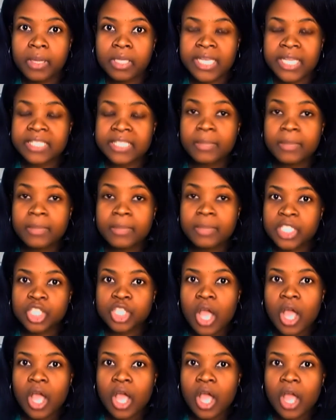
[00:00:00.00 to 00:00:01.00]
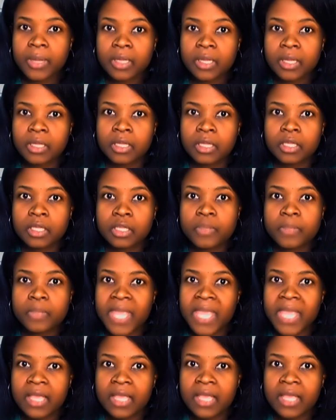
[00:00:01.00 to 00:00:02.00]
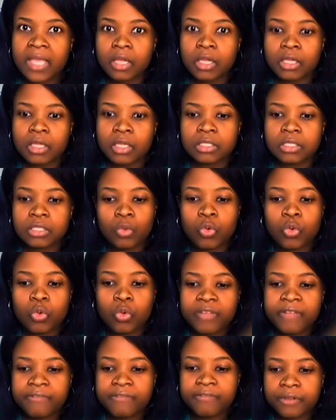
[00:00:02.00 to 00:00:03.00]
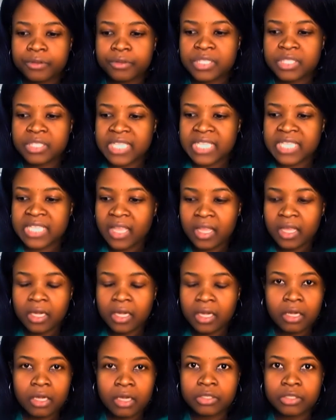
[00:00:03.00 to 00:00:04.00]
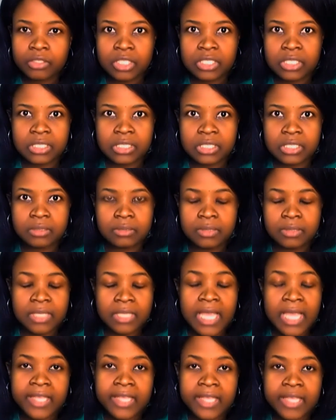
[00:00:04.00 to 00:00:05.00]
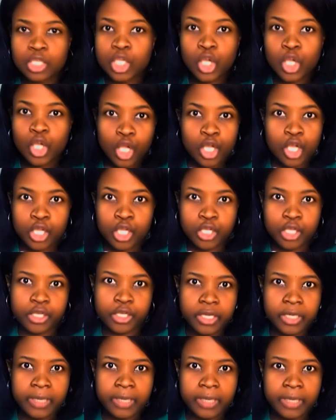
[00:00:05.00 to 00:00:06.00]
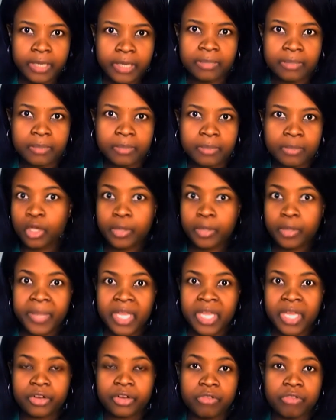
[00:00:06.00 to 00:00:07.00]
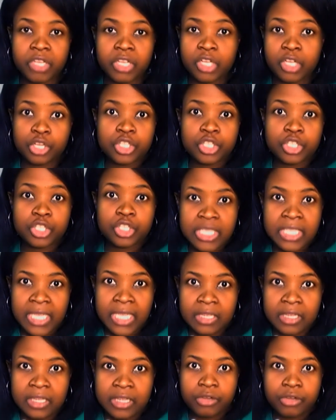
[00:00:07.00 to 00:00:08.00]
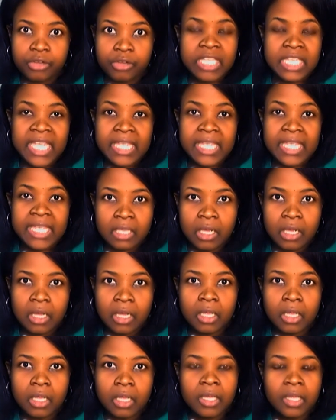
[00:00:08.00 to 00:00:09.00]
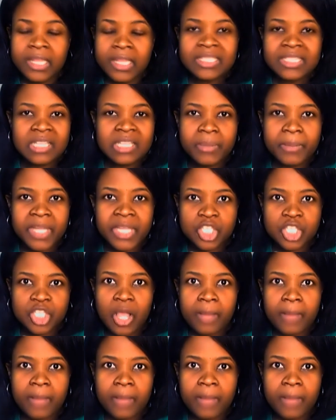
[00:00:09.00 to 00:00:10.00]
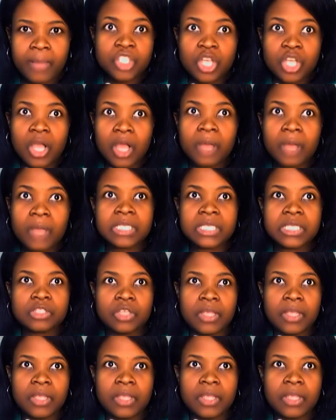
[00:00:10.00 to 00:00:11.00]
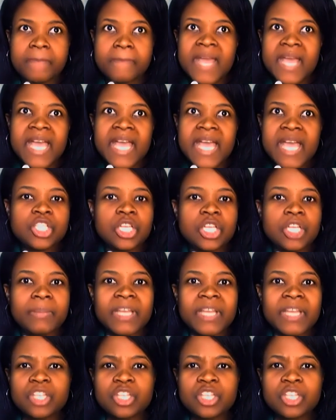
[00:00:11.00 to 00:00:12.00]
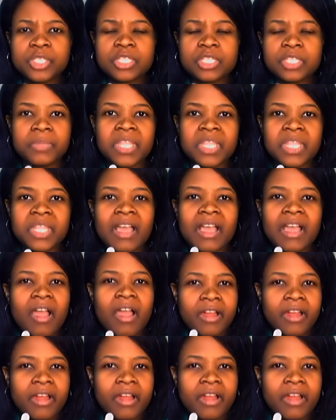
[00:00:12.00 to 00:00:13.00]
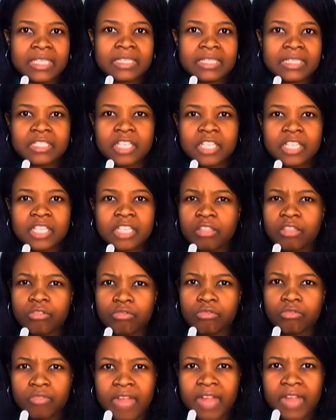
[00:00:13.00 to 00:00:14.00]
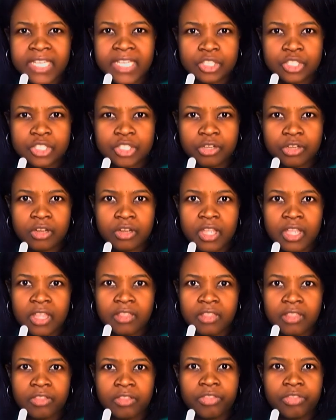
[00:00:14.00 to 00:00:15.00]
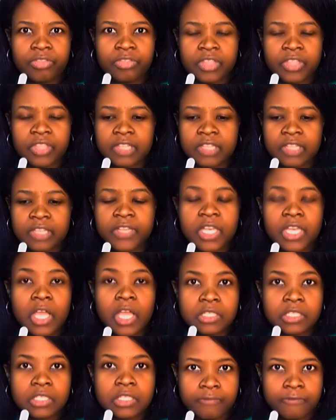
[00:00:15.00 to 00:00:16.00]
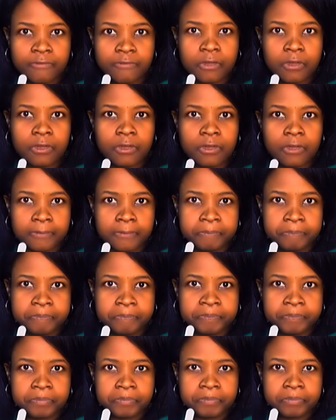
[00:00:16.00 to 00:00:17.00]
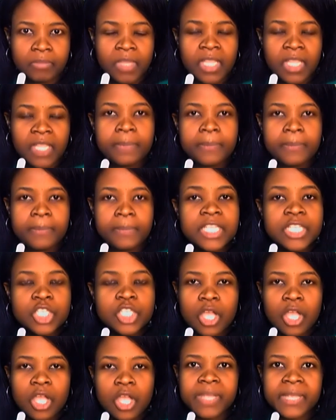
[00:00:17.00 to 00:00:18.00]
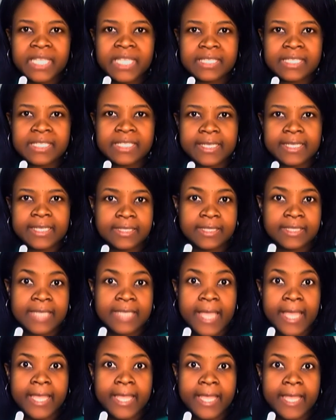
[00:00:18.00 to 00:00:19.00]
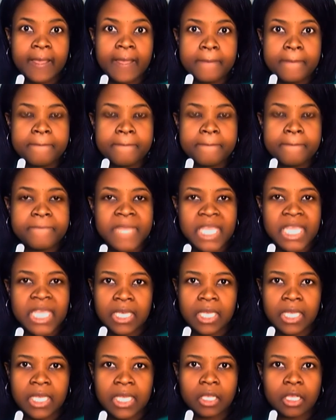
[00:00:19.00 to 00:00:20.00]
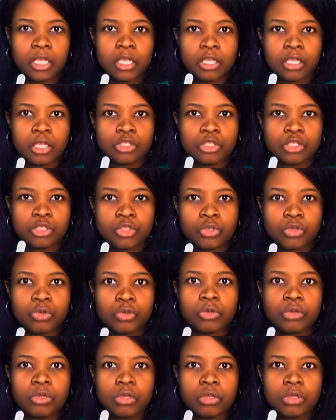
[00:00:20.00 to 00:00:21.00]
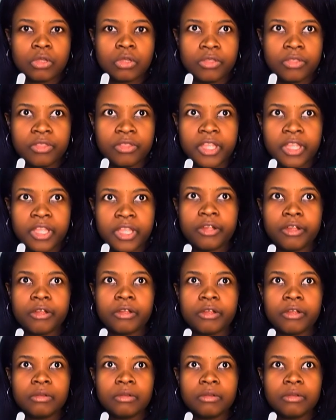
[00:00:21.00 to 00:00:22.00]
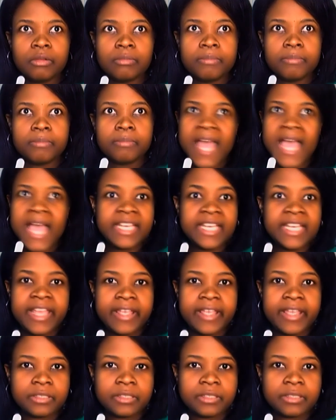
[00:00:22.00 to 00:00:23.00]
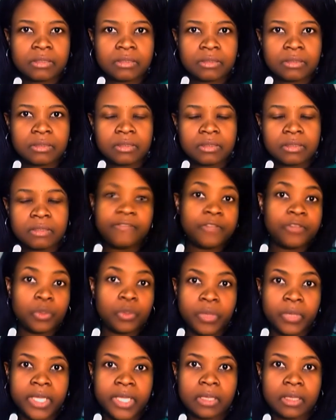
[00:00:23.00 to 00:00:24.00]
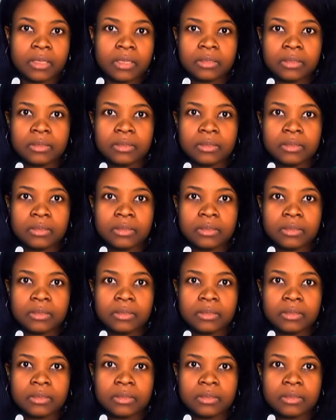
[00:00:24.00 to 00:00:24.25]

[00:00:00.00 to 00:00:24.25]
That's not my job to make whoever Sagan or these guys look good and make them look better and regurgitate their data. That's not my job. My job is to imagine. My job is to be the artist, the writer, the philosopher. My job is to assign meaning to their madness, if you will.